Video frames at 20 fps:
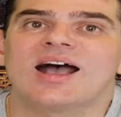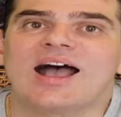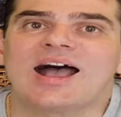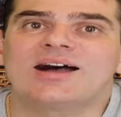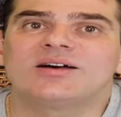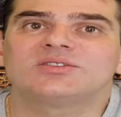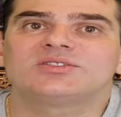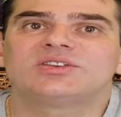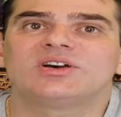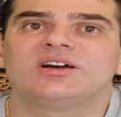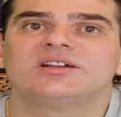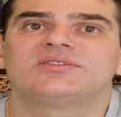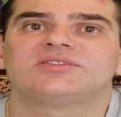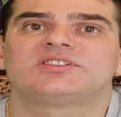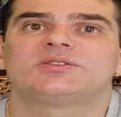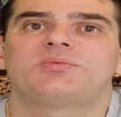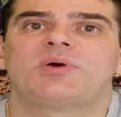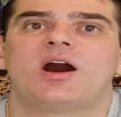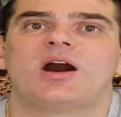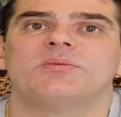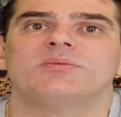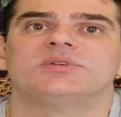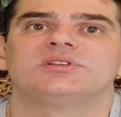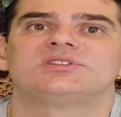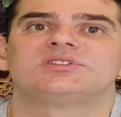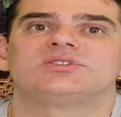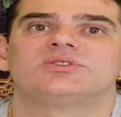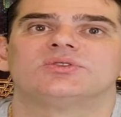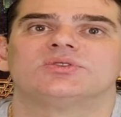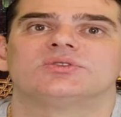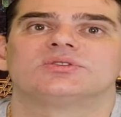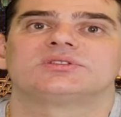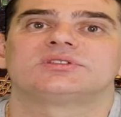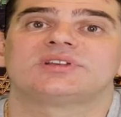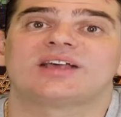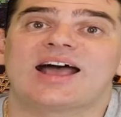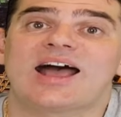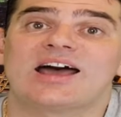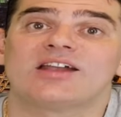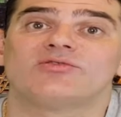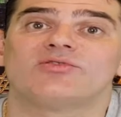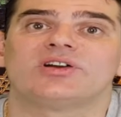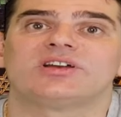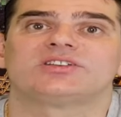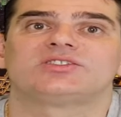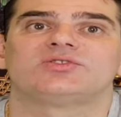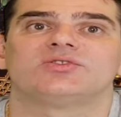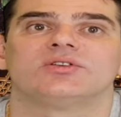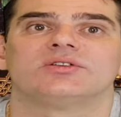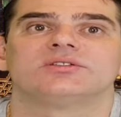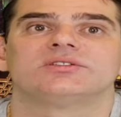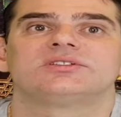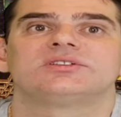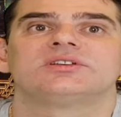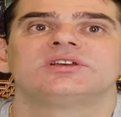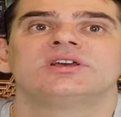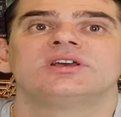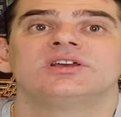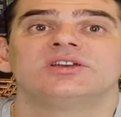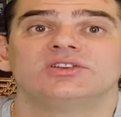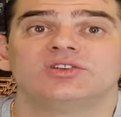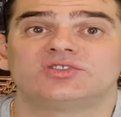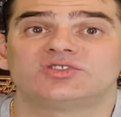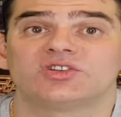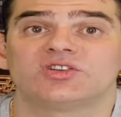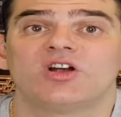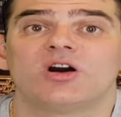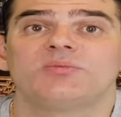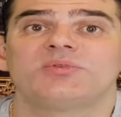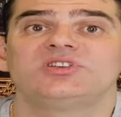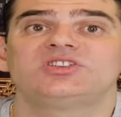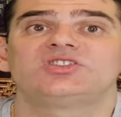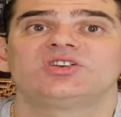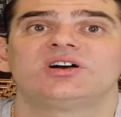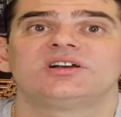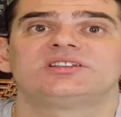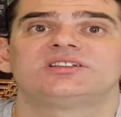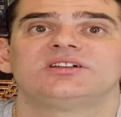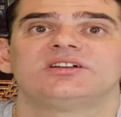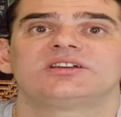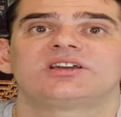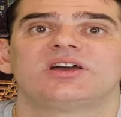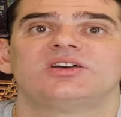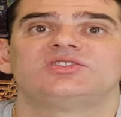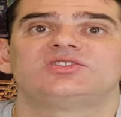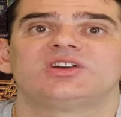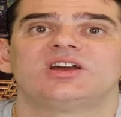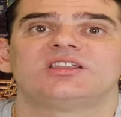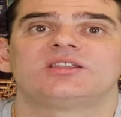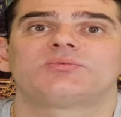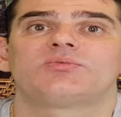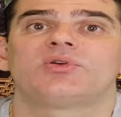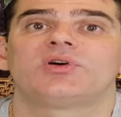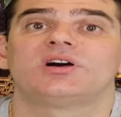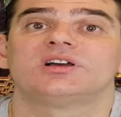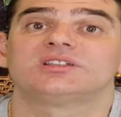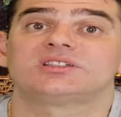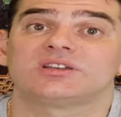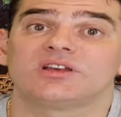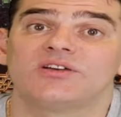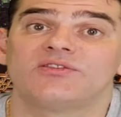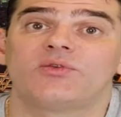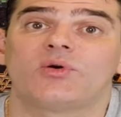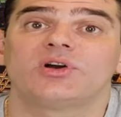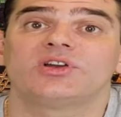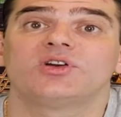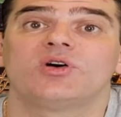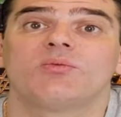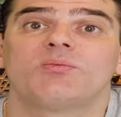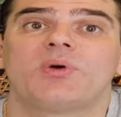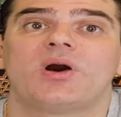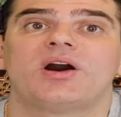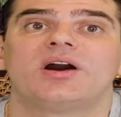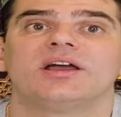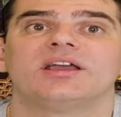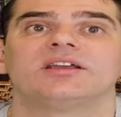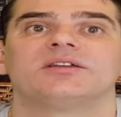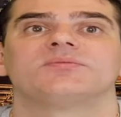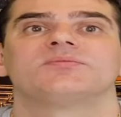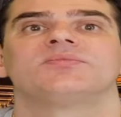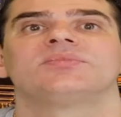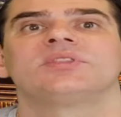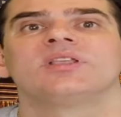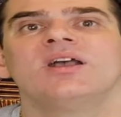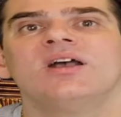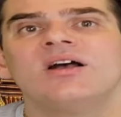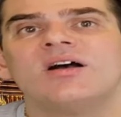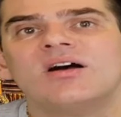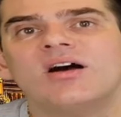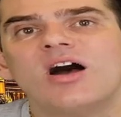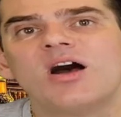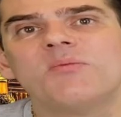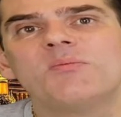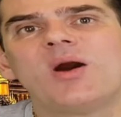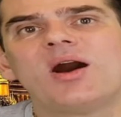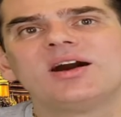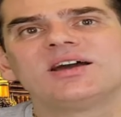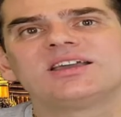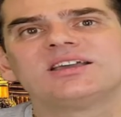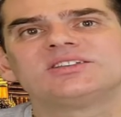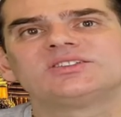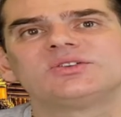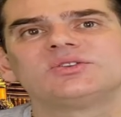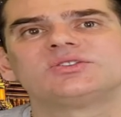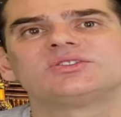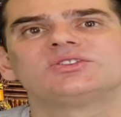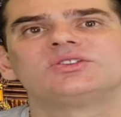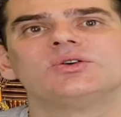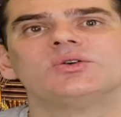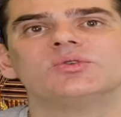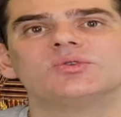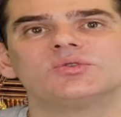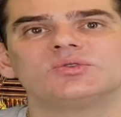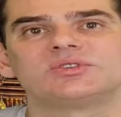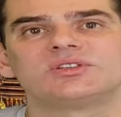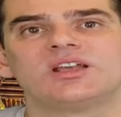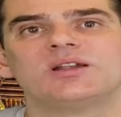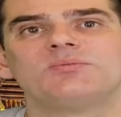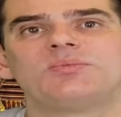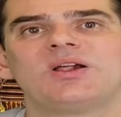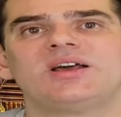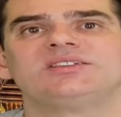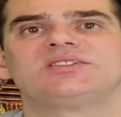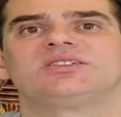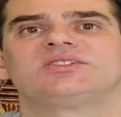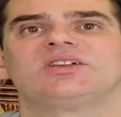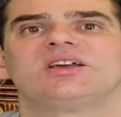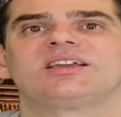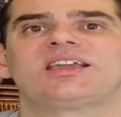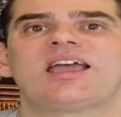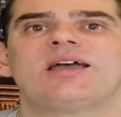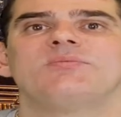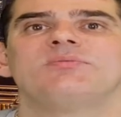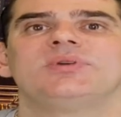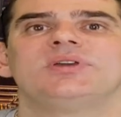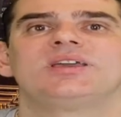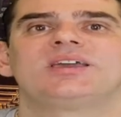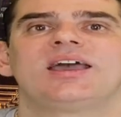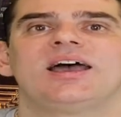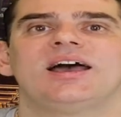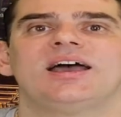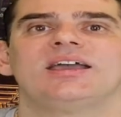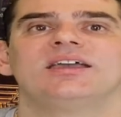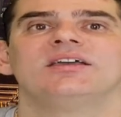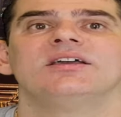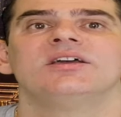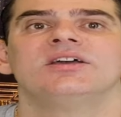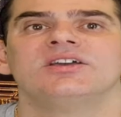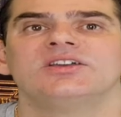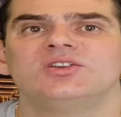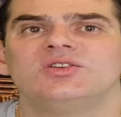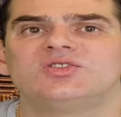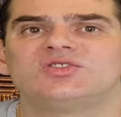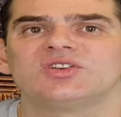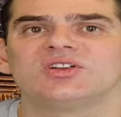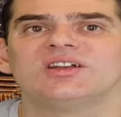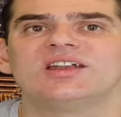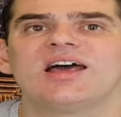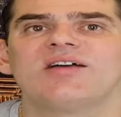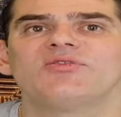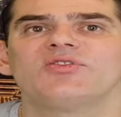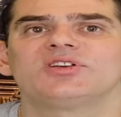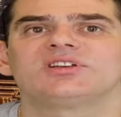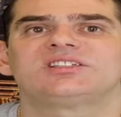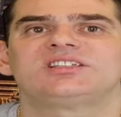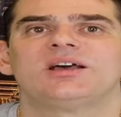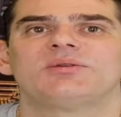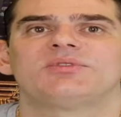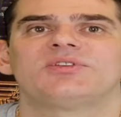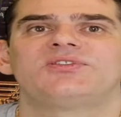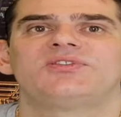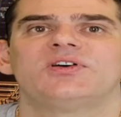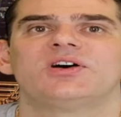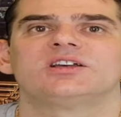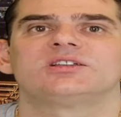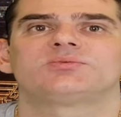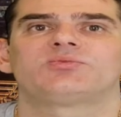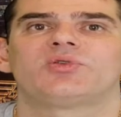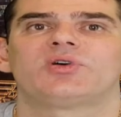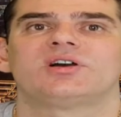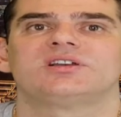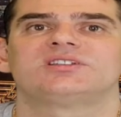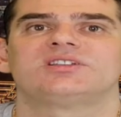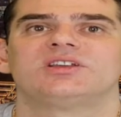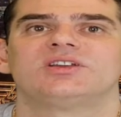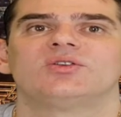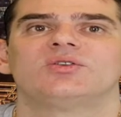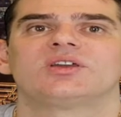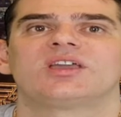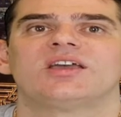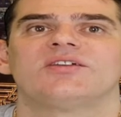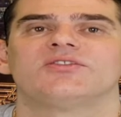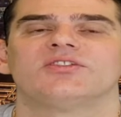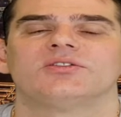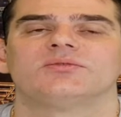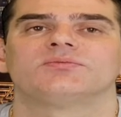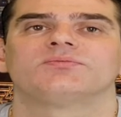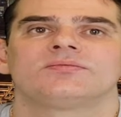Outside of department stores and restaurants, you should not be shy to negotiate the price of what you're buying. At markets or stores in places like MBK, you should never accept the first price that you're given.